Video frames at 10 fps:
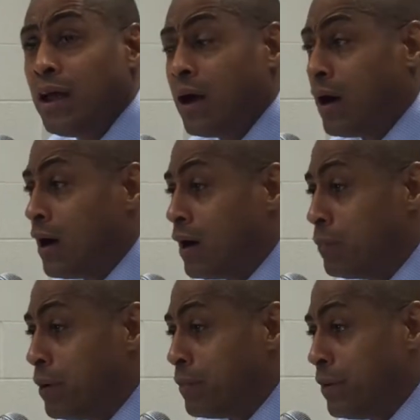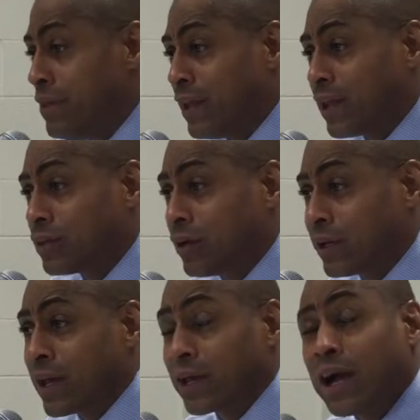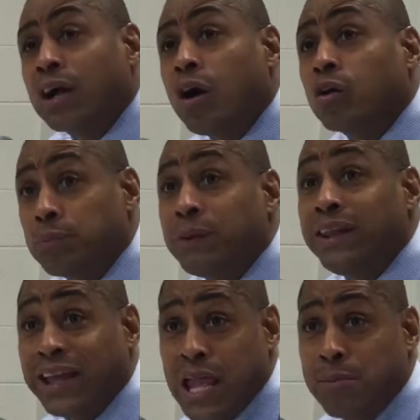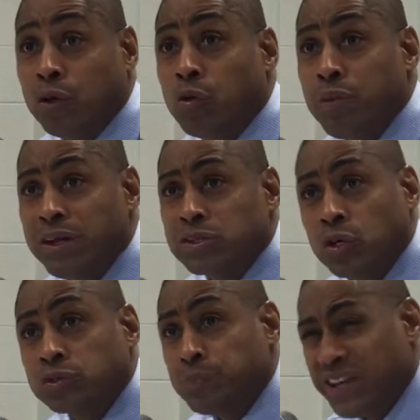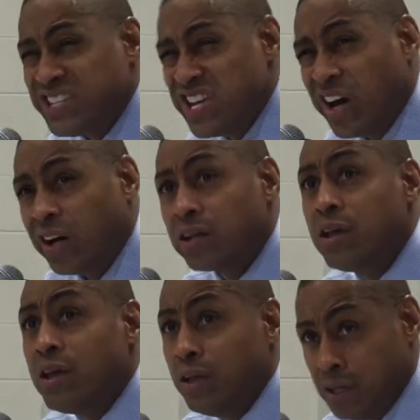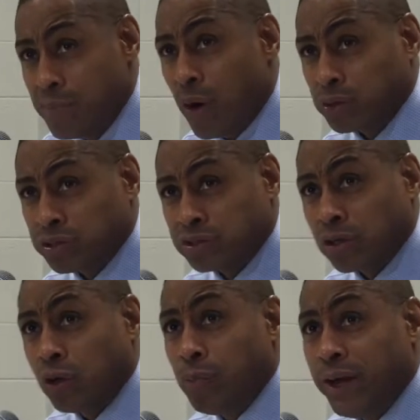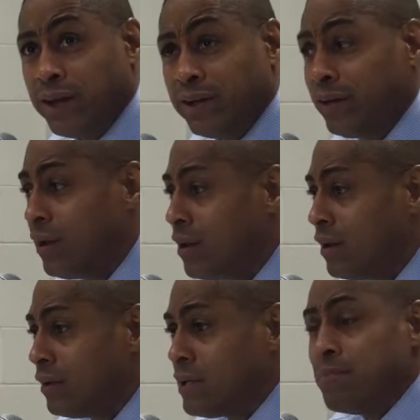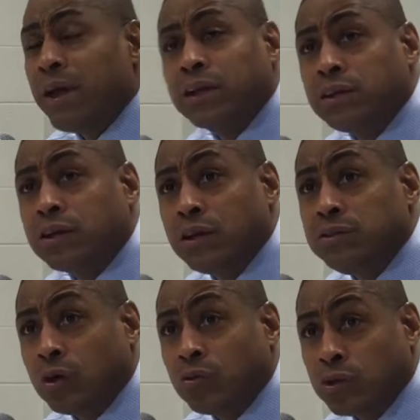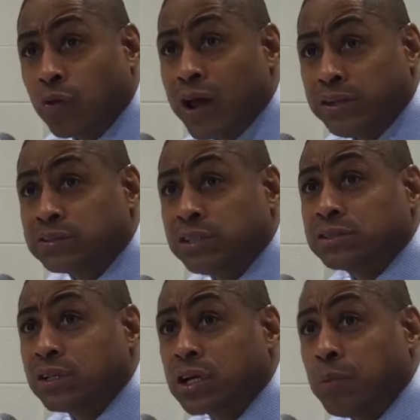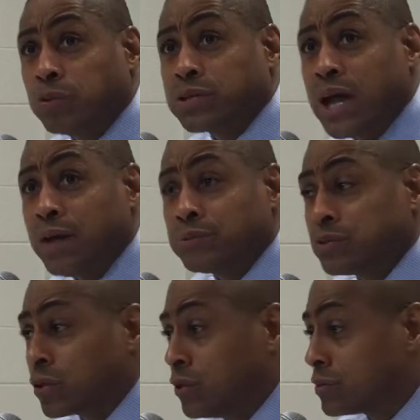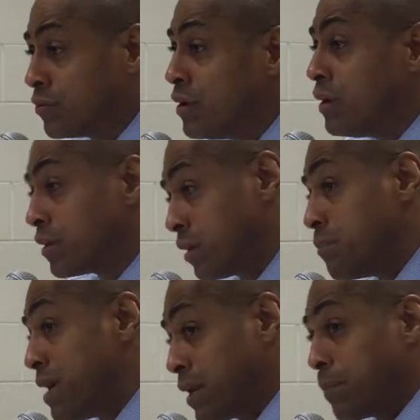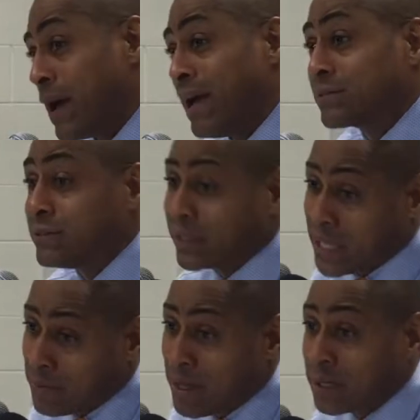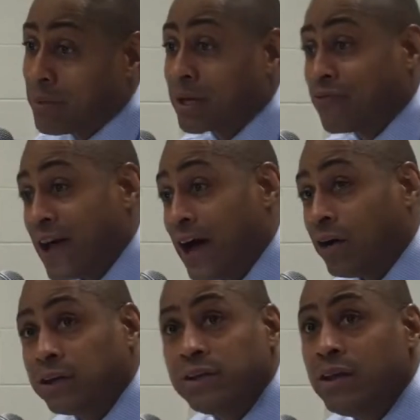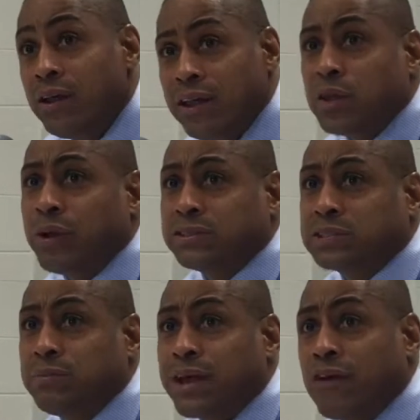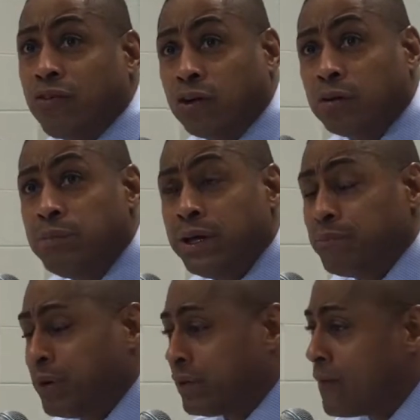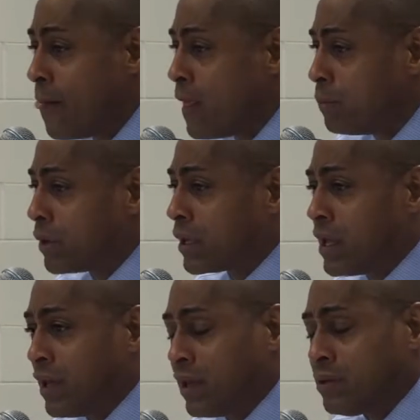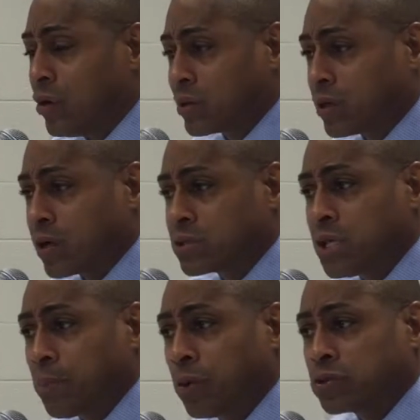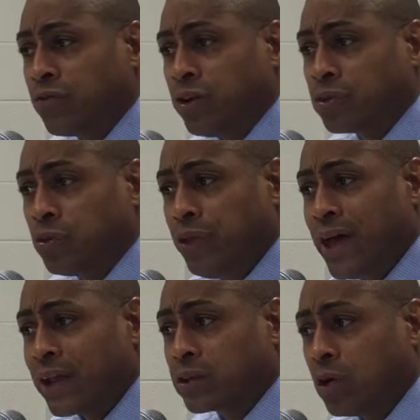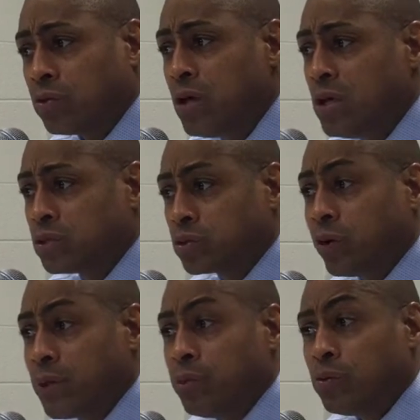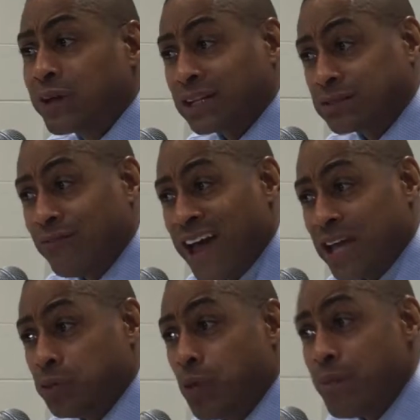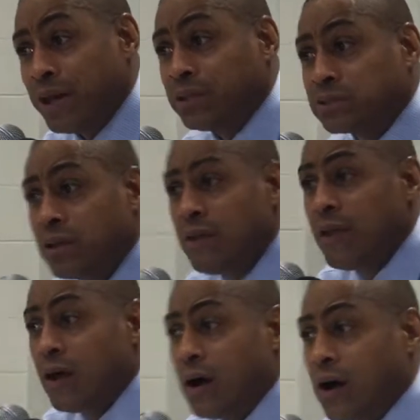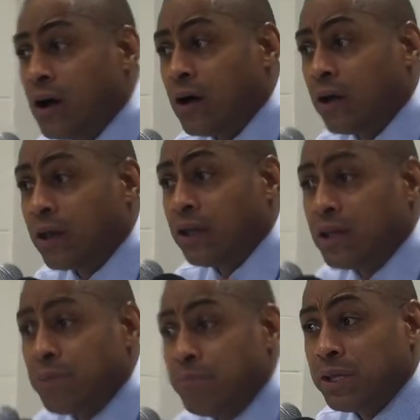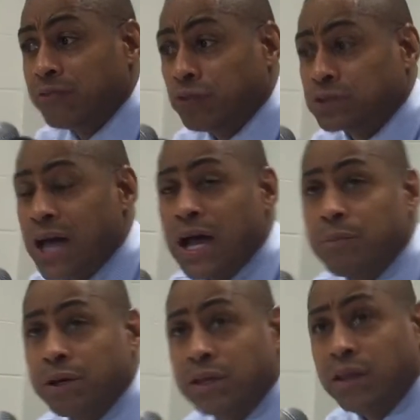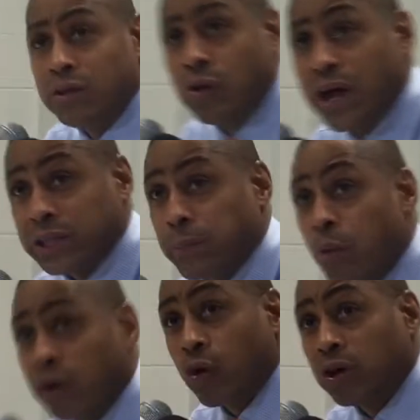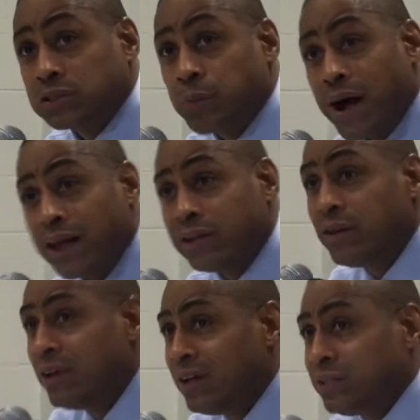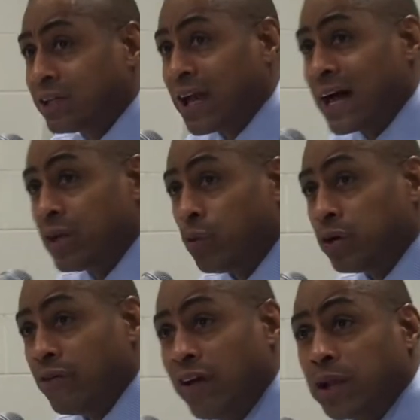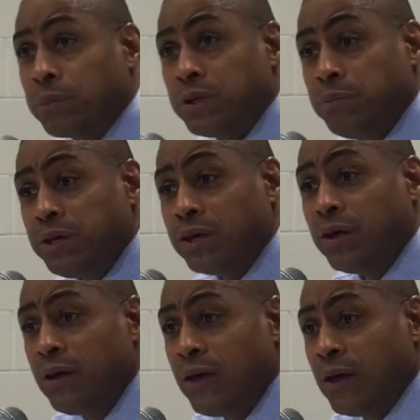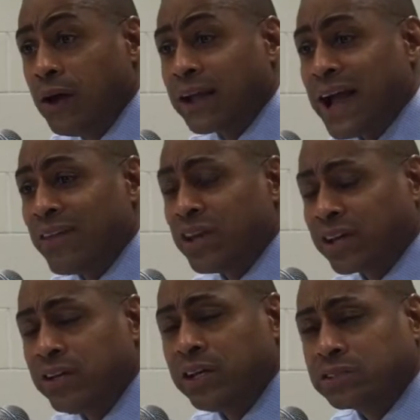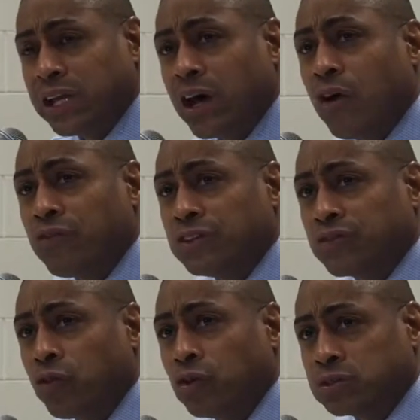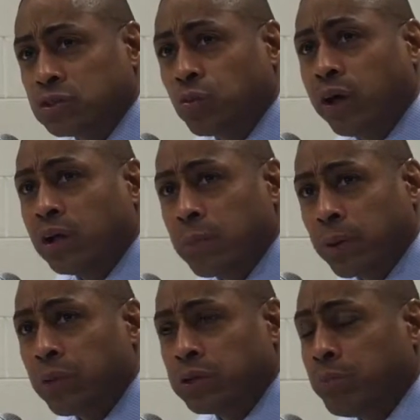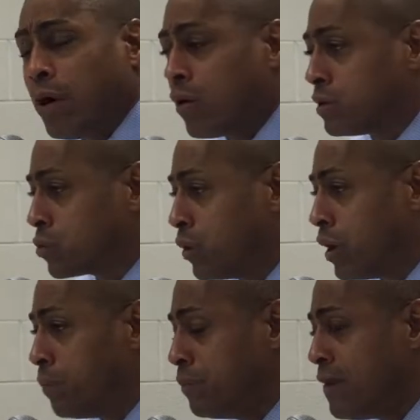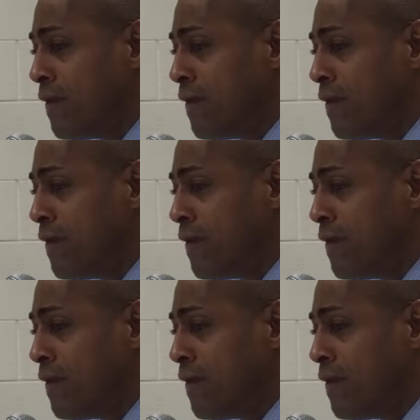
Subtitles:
But then I thought he kind of got caught up in the game a little bit in terms of being young, emotions a little bit, and didn't make the right decision a couple times in terms of could have made a pass and then came back and made a foul. And then we had to sit him down for a little bit. But again, you know, I thought our team persevered through that. I thought Sule Boone got some valuable minutes in meaningful time, at the point guard spot. And he's a guy that we're developing to be a guy that can initiate offense for us as well and play with the ball as well.